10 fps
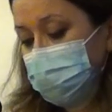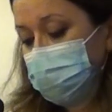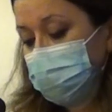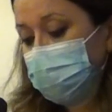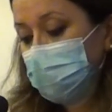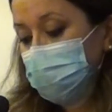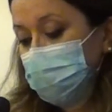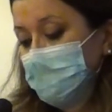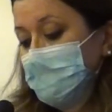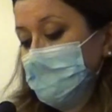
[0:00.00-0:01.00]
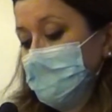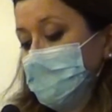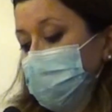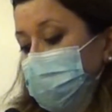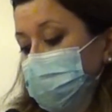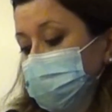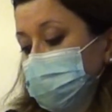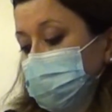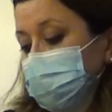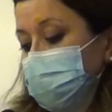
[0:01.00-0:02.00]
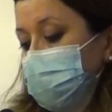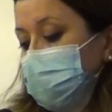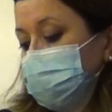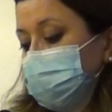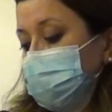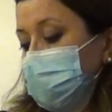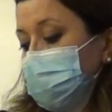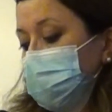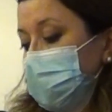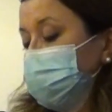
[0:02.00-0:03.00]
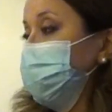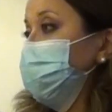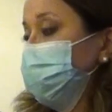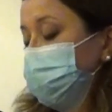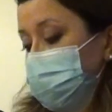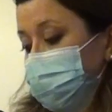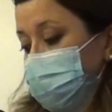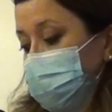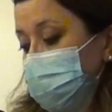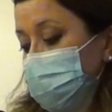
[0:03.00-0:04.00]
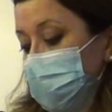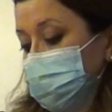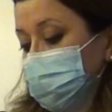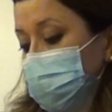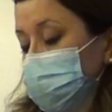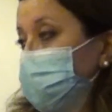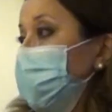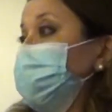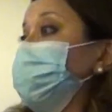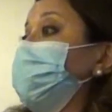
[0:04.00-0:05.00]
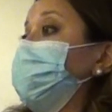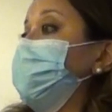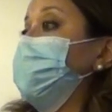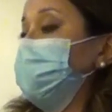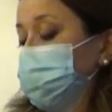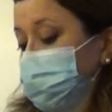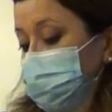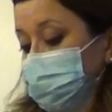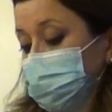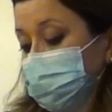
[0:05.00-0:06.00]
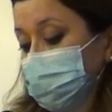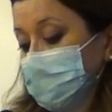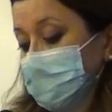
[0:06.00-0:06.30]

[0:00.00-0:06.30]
the 5th one. The first is increase sustainable access to safe drinking water, water for productive use.